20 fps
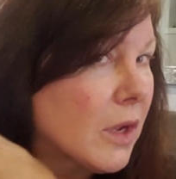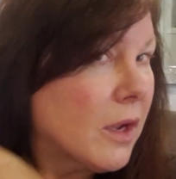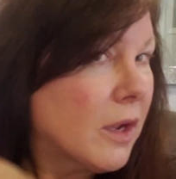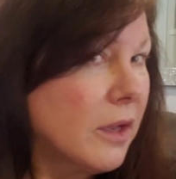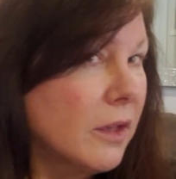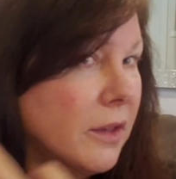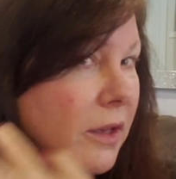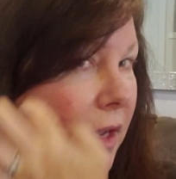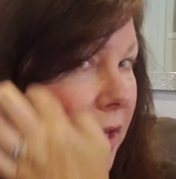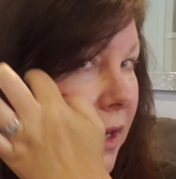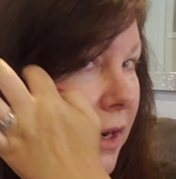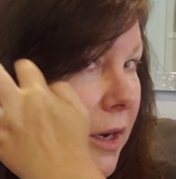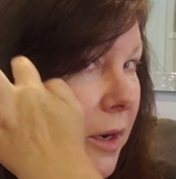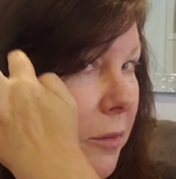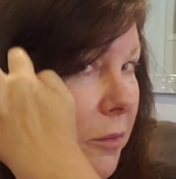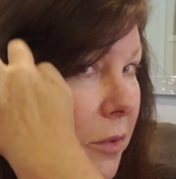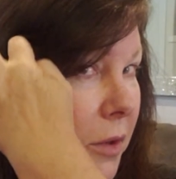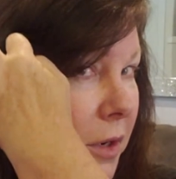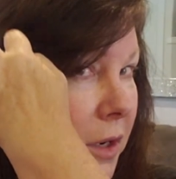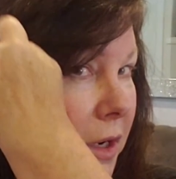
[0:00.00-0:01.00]
and then
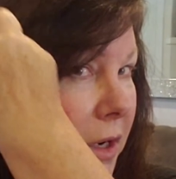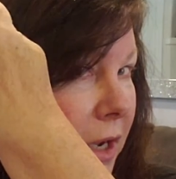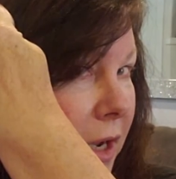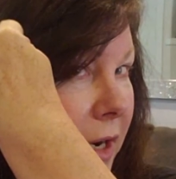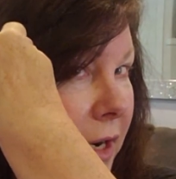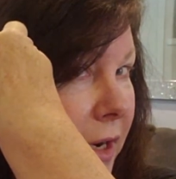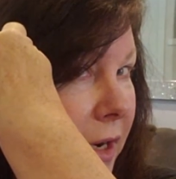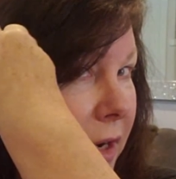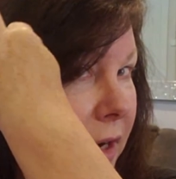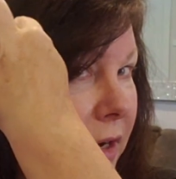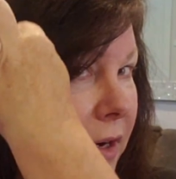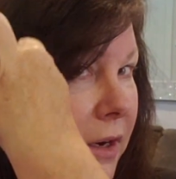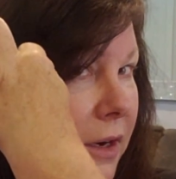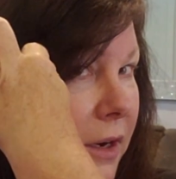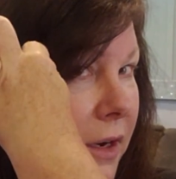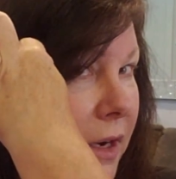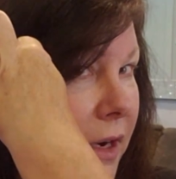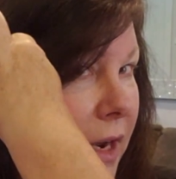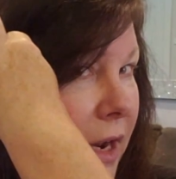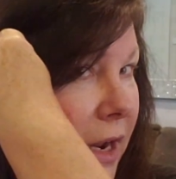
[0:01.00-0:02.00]
I'm going to cut it
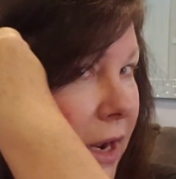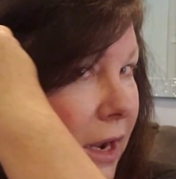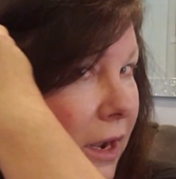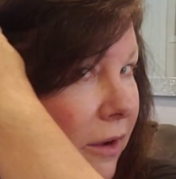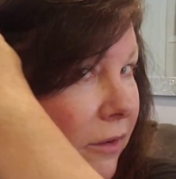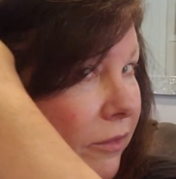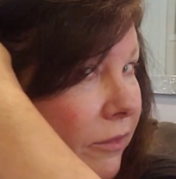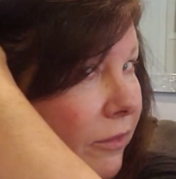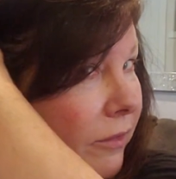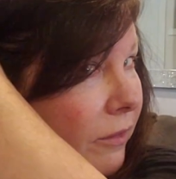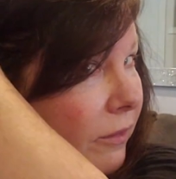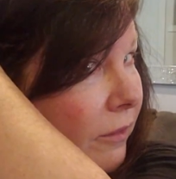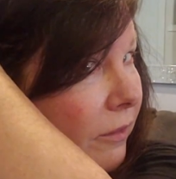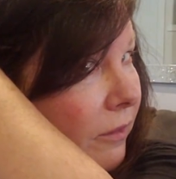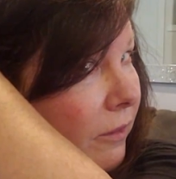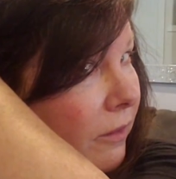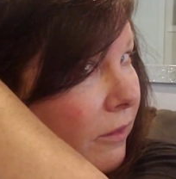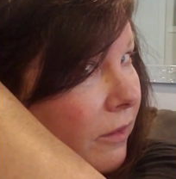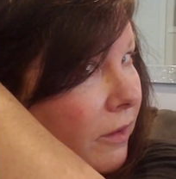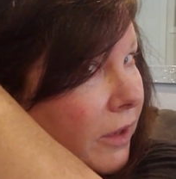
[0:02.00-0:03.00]
in half
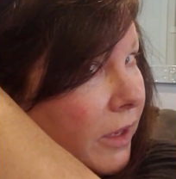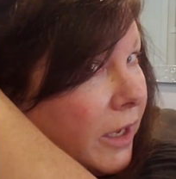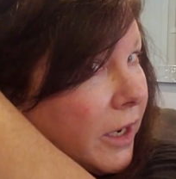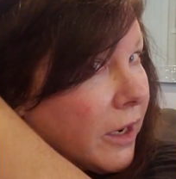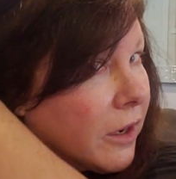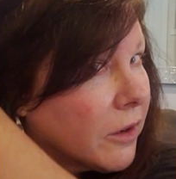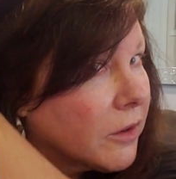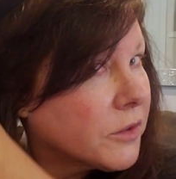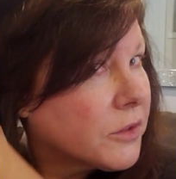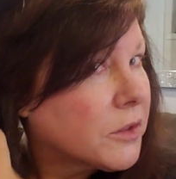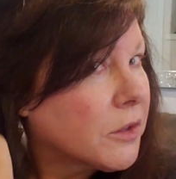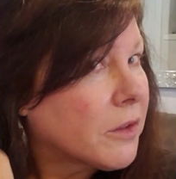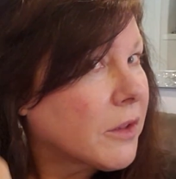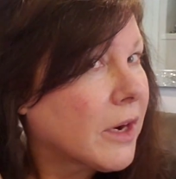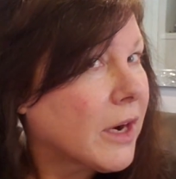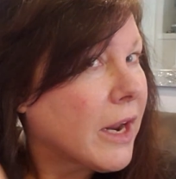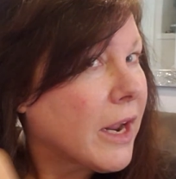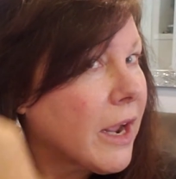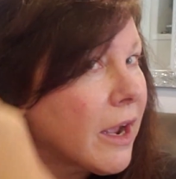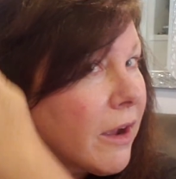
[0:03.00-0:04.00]
here so
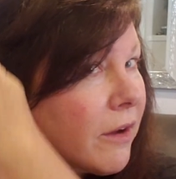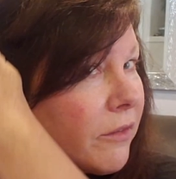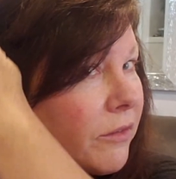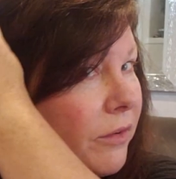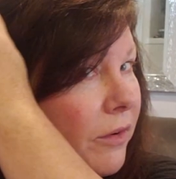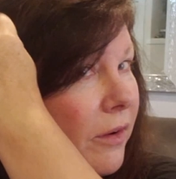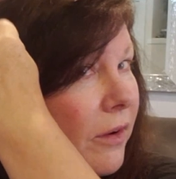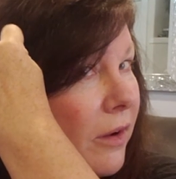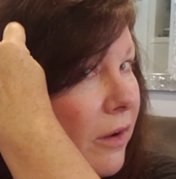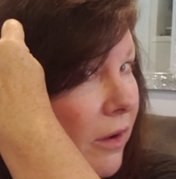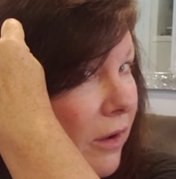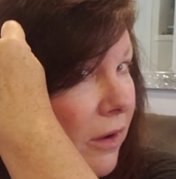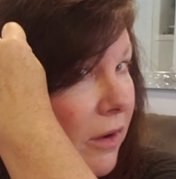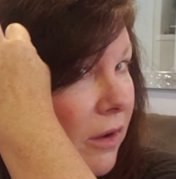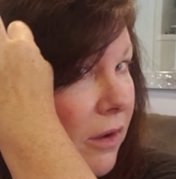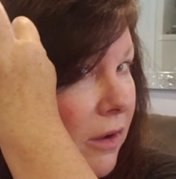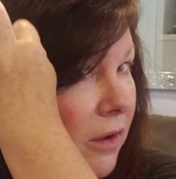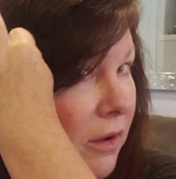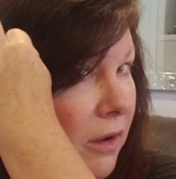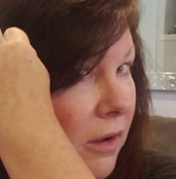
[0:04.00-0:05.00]
that I have
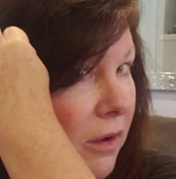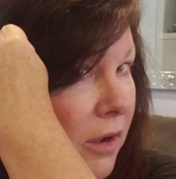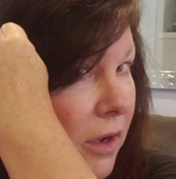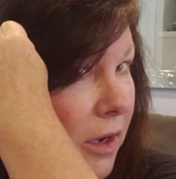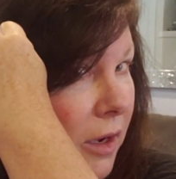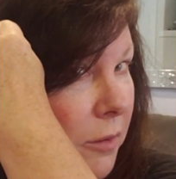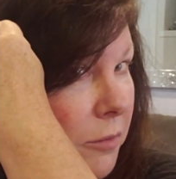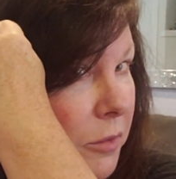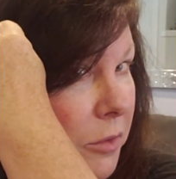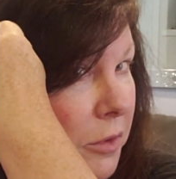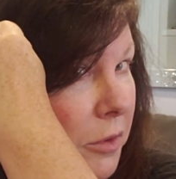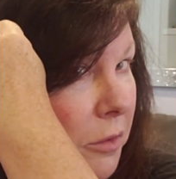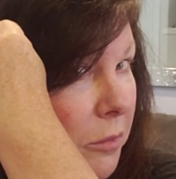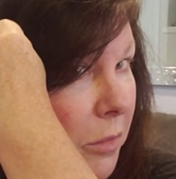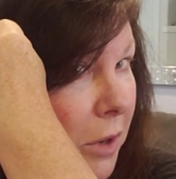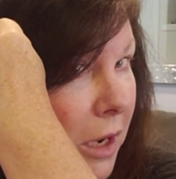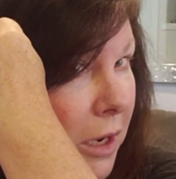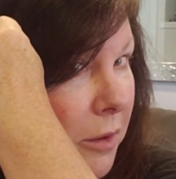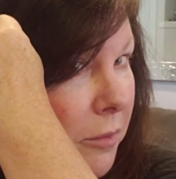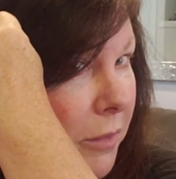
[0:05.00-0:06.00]
I'm doing the
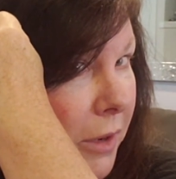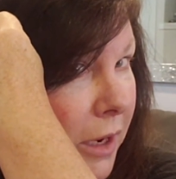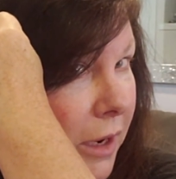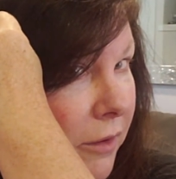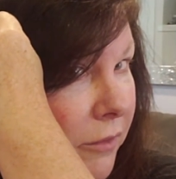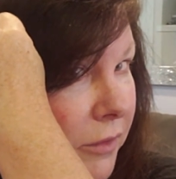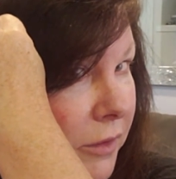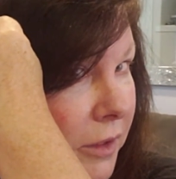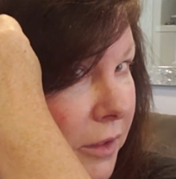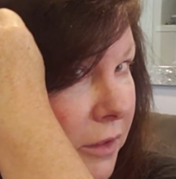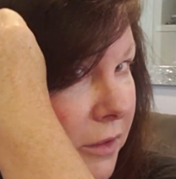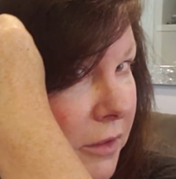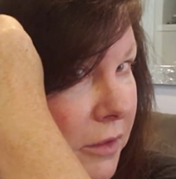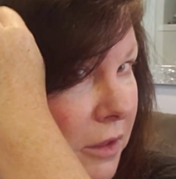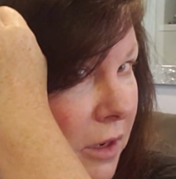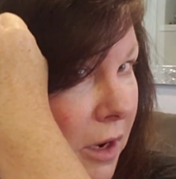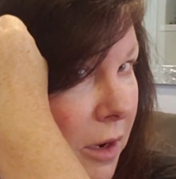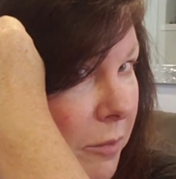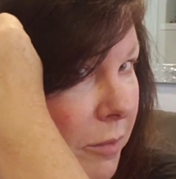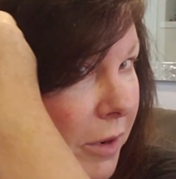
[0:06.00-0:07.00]
bottom half and then the
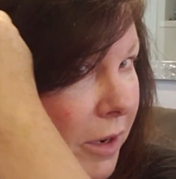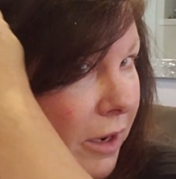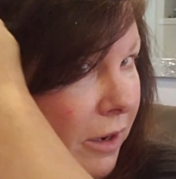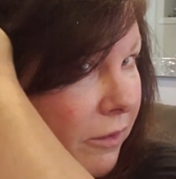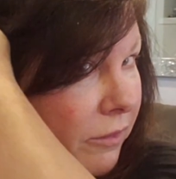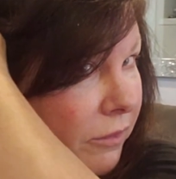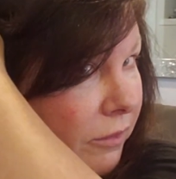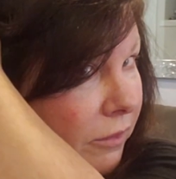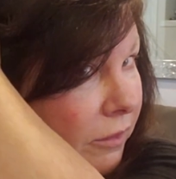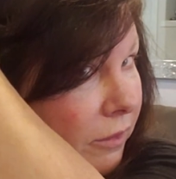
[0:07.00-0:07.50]
top half